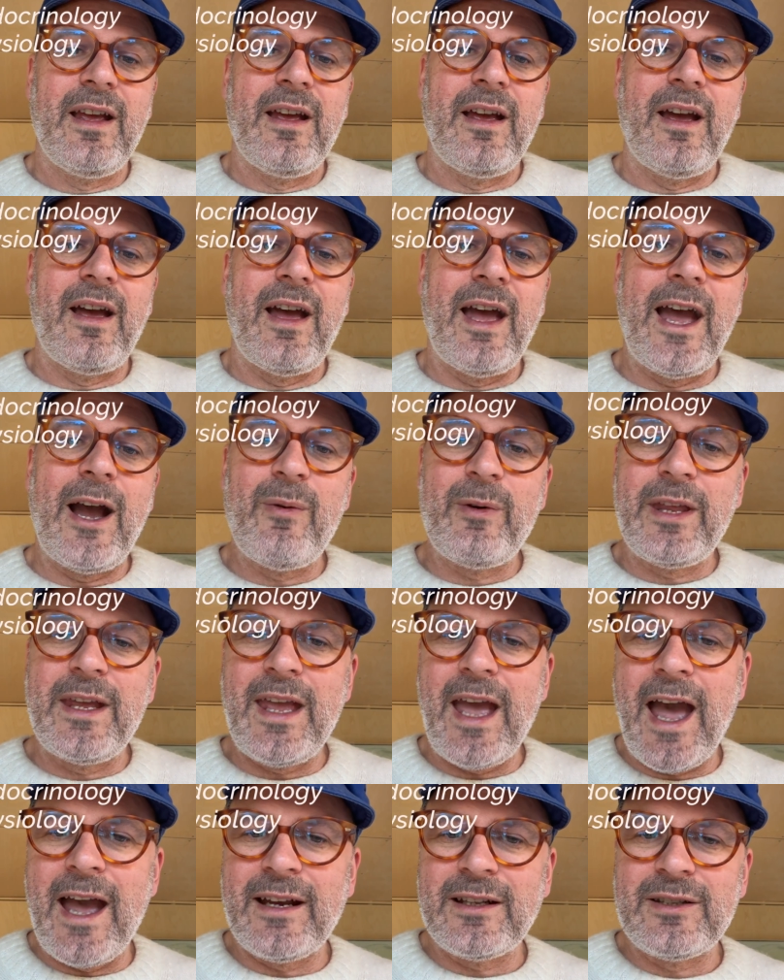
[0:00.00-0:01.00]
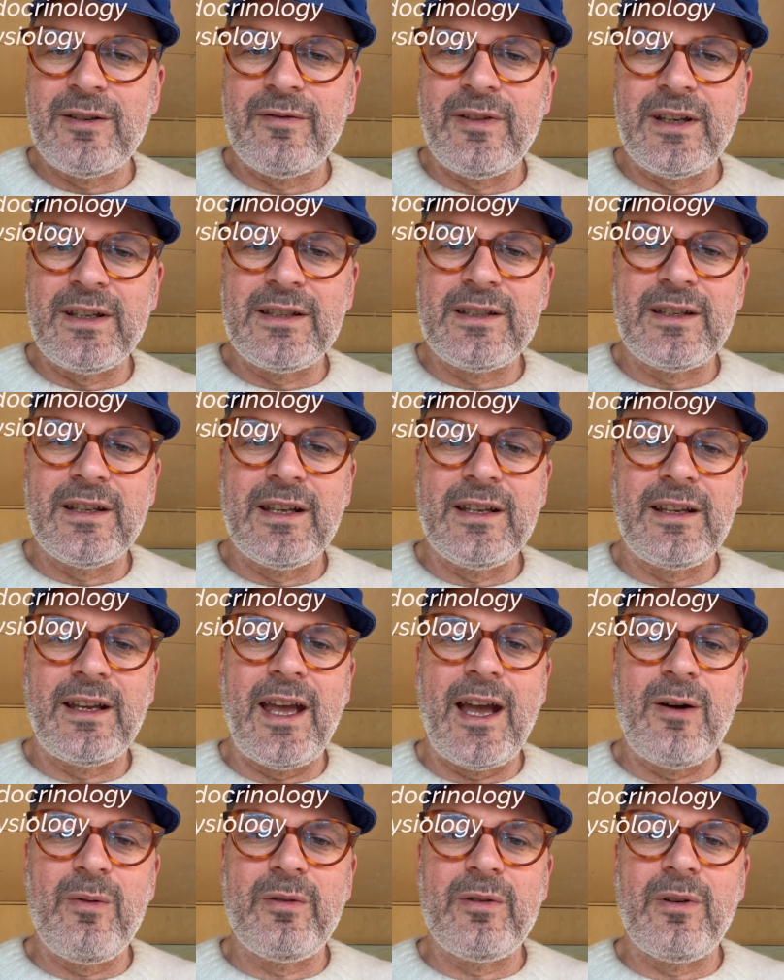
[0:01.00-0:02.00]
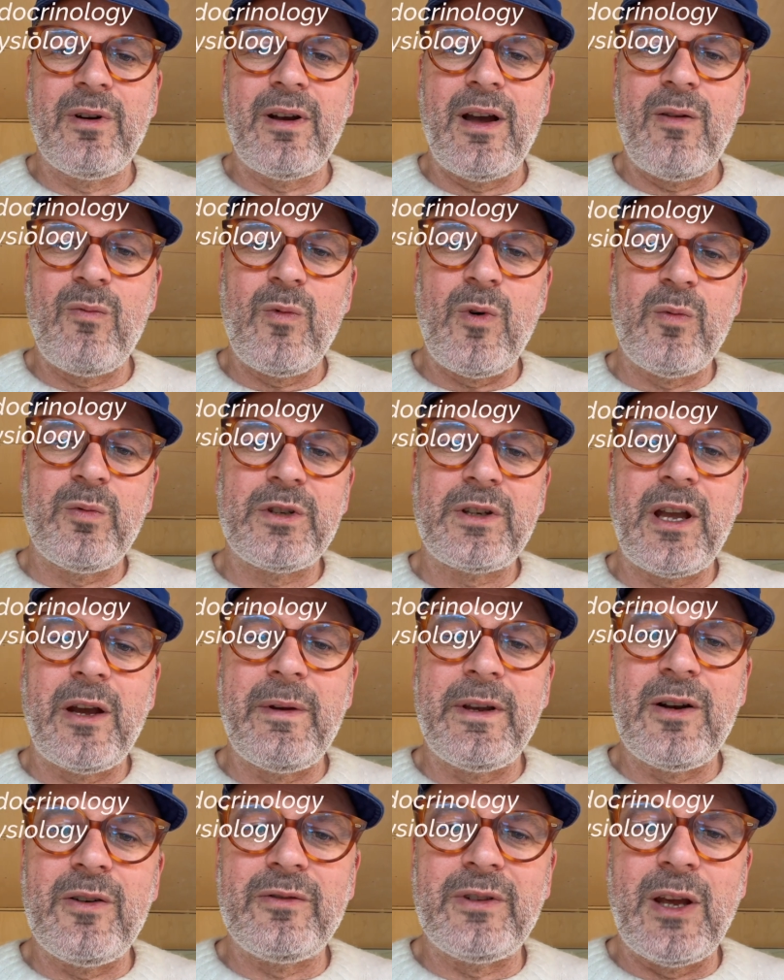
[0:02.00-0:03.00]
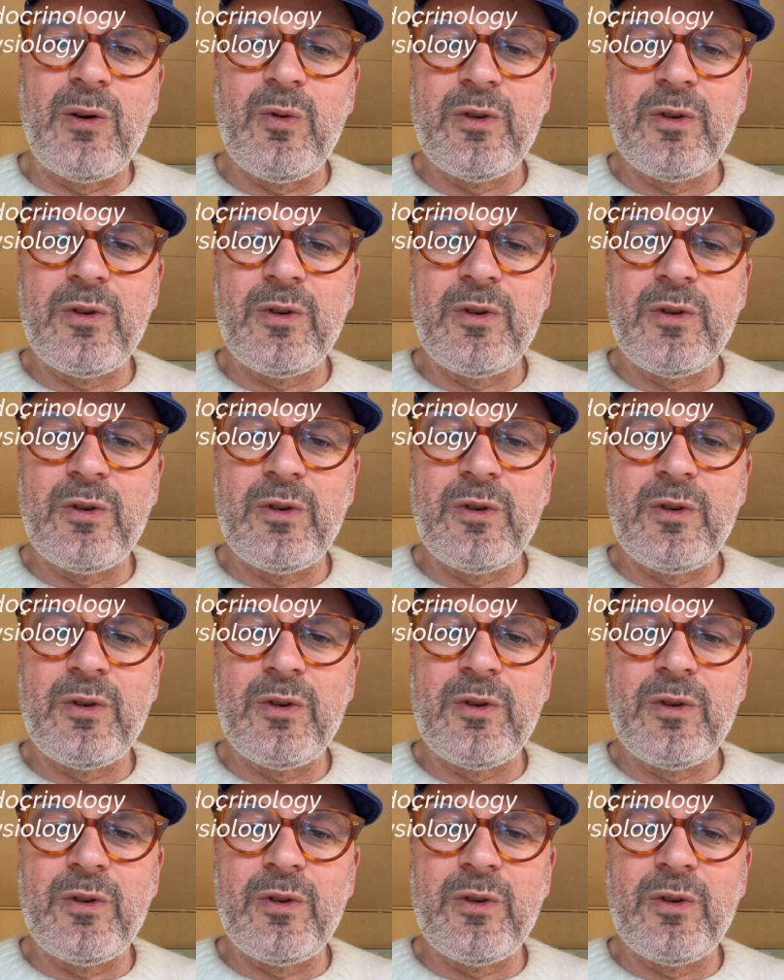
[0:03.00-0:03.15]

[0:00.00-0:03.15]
How were they activating? What was going on there?